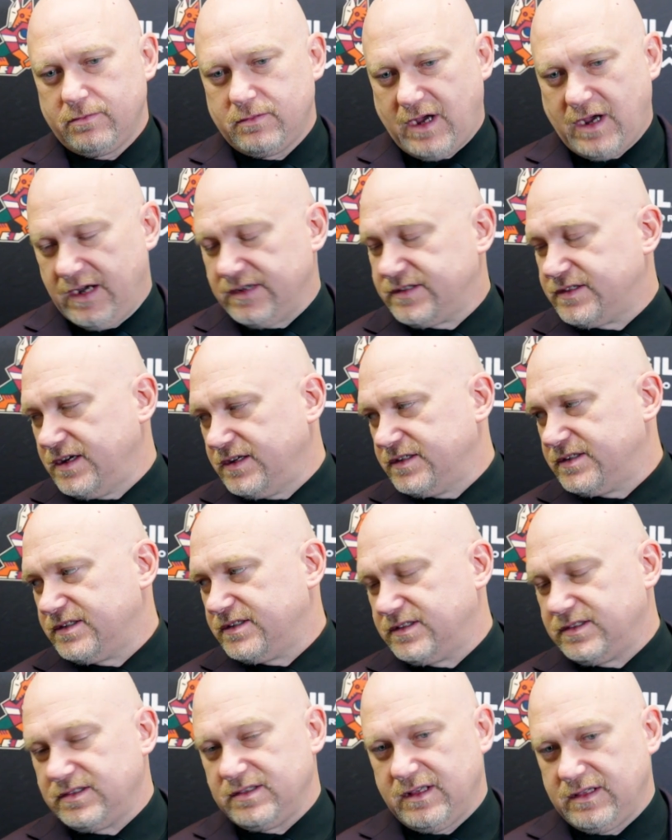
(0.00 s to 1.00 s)
cost
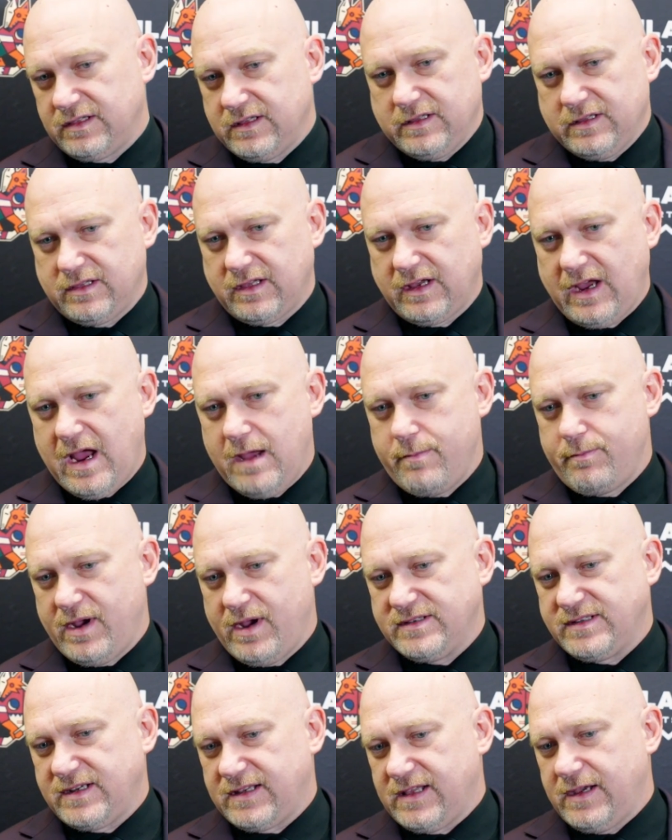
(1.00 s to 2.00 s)
us the game,
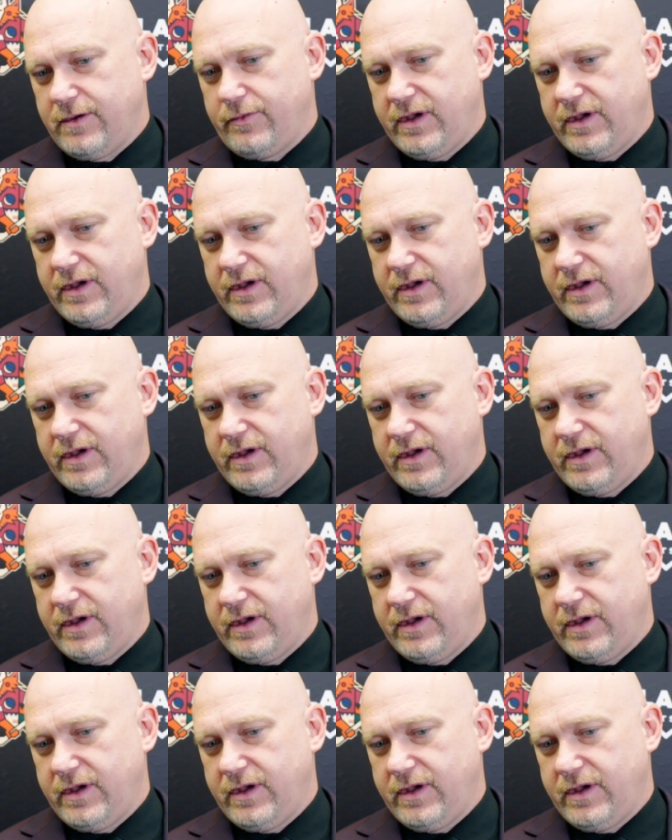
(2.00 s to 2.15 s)
basically.